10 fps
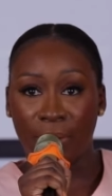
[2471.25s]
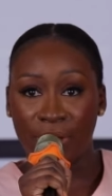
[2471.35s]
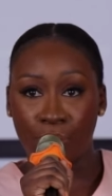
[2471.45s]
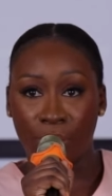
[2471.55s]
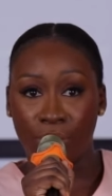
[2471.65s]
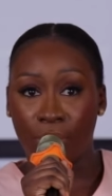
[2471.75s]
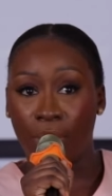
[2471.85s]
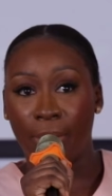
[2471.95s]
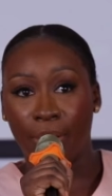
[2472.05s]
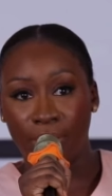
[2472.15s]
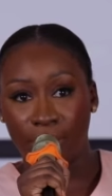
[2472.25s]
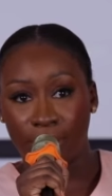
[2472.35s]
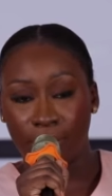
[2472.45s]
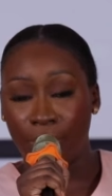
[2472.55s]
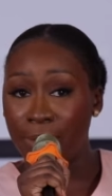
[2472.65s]
best way to go about
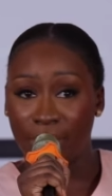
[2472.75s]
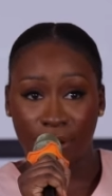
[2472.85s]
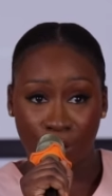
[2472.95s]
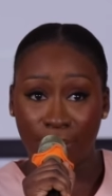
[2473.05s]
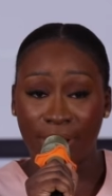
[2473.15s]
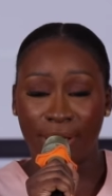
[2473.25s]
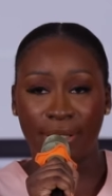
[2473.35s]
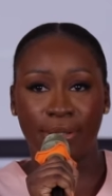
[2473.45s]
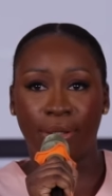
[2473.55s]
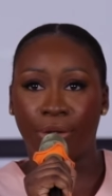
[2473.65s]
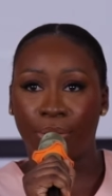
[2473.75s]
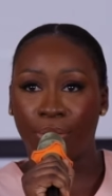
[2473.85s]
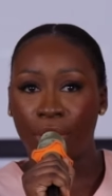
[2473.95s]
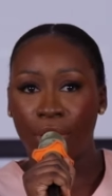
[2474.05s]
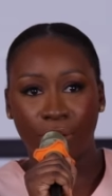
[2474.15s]
it. Representation matters, you
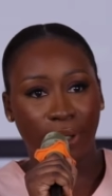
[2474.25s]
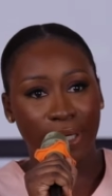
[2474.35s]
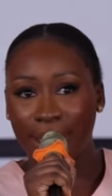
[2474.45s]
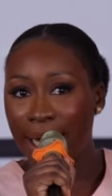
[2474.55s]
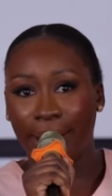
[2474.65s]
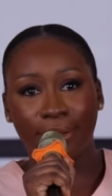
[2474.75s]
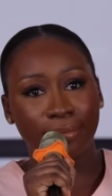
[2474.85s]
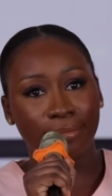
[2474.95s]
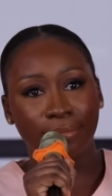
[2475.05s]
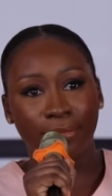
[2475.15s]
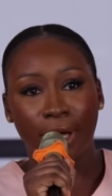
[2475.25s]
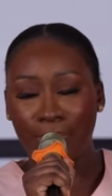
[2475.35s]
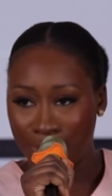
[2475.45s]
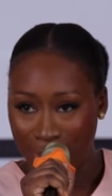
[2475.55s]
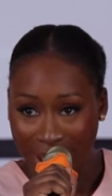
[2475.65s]
know. So things like
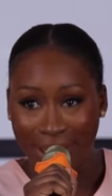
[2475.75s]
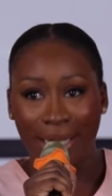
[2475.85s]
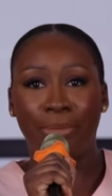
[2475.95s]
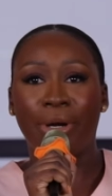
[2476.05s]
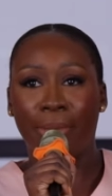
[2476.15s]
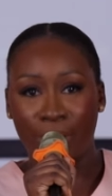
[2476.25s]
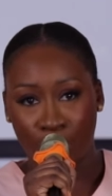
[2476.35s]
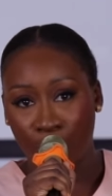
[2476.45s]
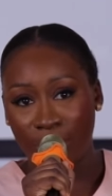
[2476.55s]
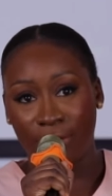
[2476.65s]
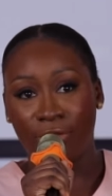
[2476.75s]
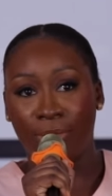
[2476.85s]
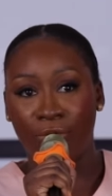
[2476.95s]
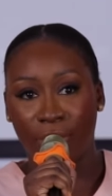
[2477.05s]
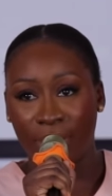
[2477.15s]
being deliberate about supporting
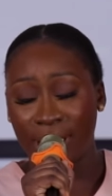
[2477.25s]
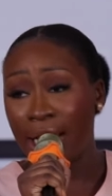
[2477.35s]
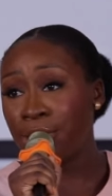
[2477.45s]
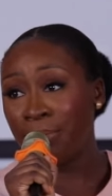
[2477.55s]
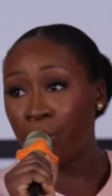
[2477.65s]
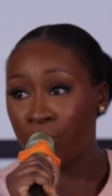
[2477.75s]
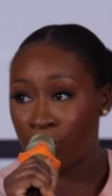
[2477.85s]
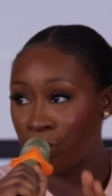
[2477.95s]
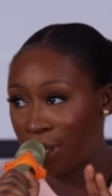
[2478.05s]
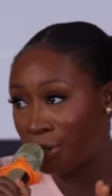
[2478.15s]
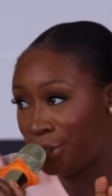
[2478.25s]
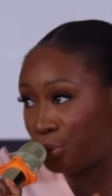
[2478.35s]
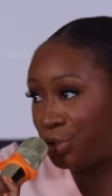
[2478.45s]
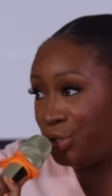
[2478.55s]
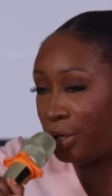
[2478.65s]
female founders. And something else also I
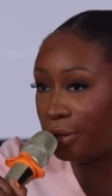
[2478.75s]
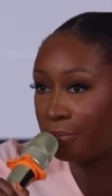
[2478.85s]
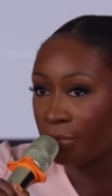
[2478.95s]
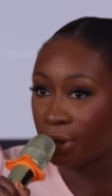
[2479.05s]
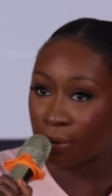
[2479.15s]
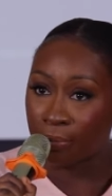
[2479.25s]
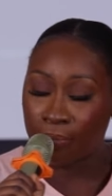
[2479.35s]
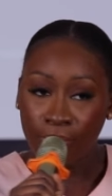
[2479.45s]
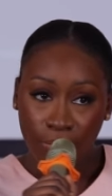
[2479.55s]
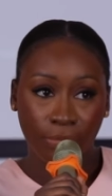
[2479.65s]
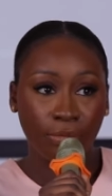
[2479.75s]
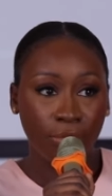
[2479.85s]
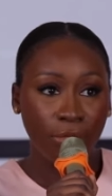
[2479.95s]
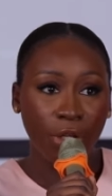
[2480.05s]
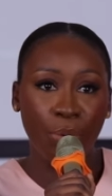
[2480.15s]
need to share
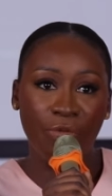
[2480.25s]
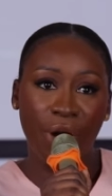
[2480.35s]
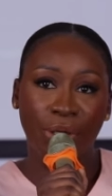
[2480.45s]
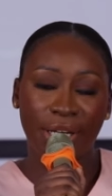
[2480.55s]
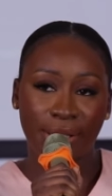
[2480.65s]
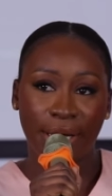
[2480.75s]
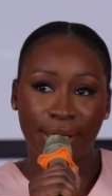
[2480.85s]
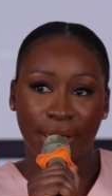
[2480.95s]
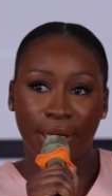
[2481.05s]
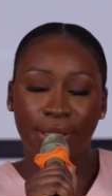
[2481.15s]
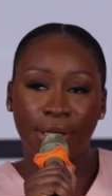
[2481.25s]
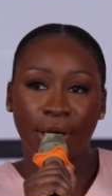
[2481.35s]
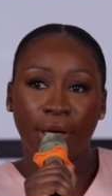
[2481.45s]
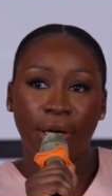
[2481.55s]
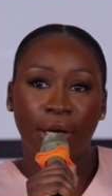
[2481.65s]
with founders here is that
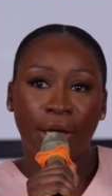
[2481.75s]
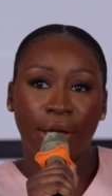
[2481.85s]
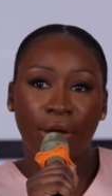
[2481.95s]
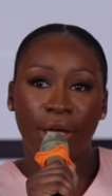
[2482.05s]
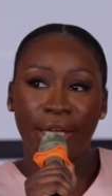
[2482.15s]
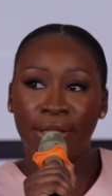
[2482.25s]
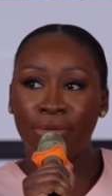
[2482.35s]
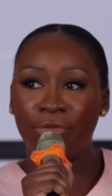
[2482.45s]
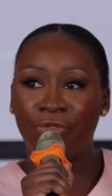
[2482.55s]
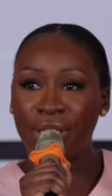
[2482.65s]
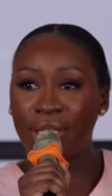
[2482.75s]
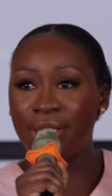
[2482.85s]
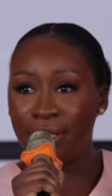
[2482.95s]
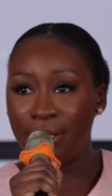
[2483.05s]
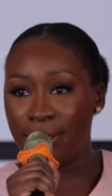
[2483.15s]
in
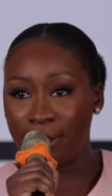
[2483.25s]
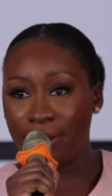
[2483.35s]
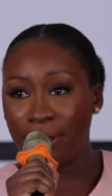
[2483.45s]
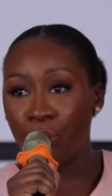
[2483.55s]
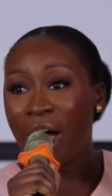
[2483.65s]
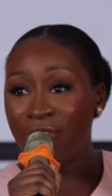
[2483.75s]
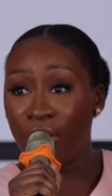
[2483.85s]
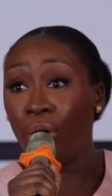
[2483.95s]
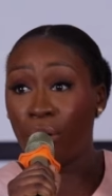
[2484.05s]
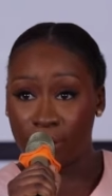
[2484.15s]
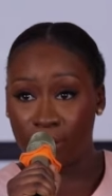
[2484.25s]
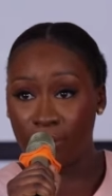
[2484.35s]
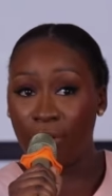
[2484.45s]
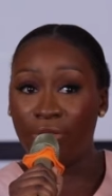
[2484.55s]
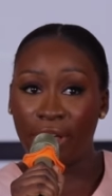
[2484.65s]
VC thesis, we have a lot
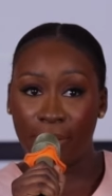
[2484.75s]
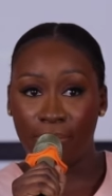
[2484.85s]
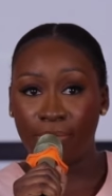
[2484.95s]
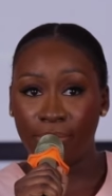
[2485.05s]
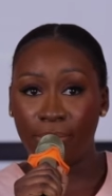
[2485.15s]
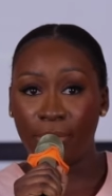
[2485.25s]
of them